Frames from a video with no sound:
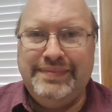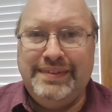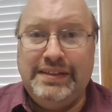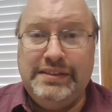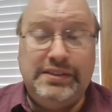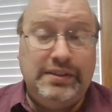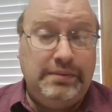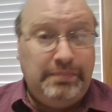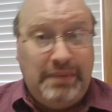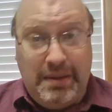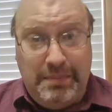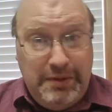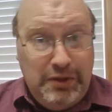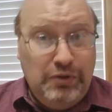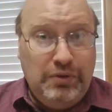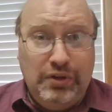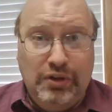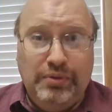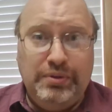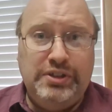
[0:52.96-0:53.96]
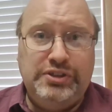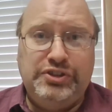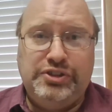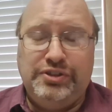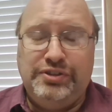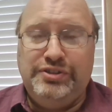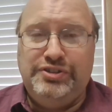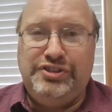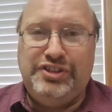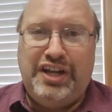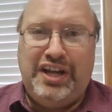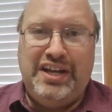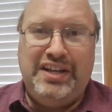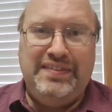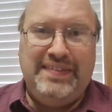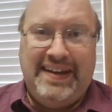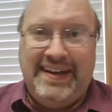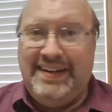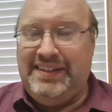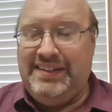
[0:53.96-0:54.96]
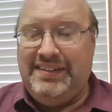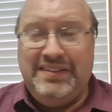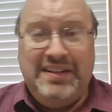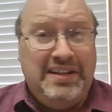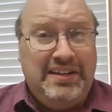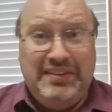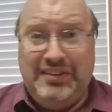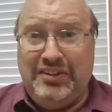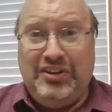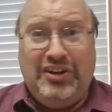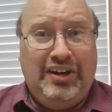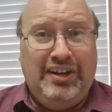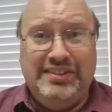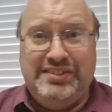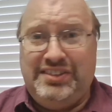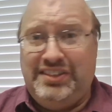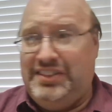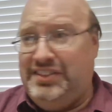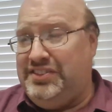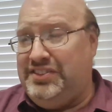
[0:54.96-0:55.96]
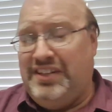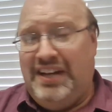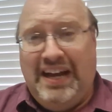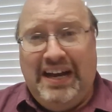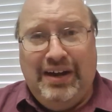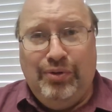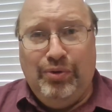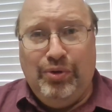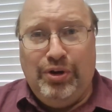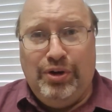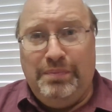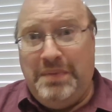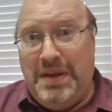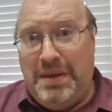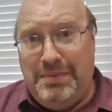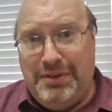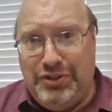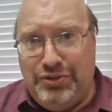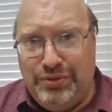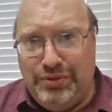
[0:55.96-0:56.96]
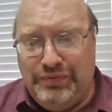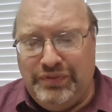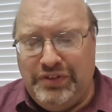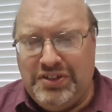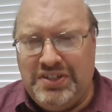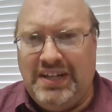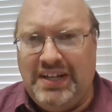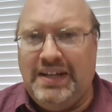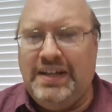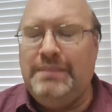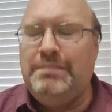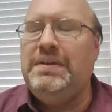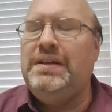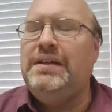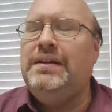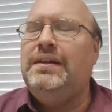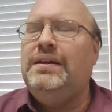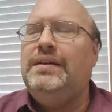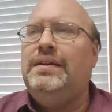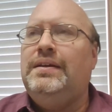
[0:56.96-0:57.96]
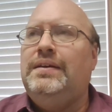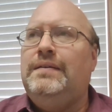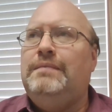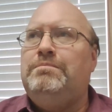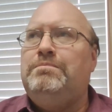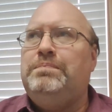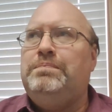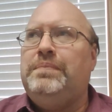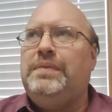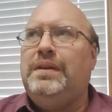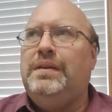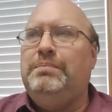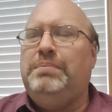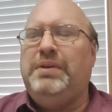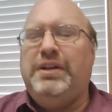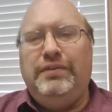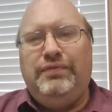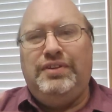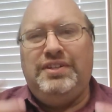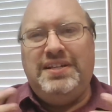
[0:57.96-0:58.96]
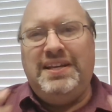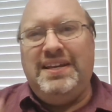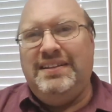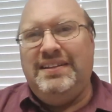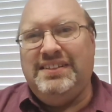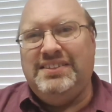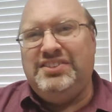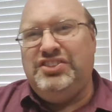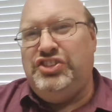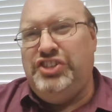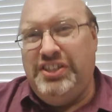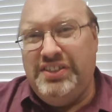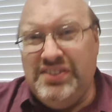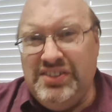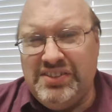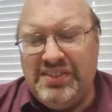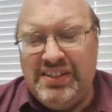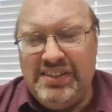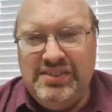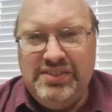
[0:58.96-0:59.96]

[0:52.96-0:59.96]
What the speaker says: See, maybe you can go to church and that the cost is an hour, maybe two of your time. But if you take this Jesus thing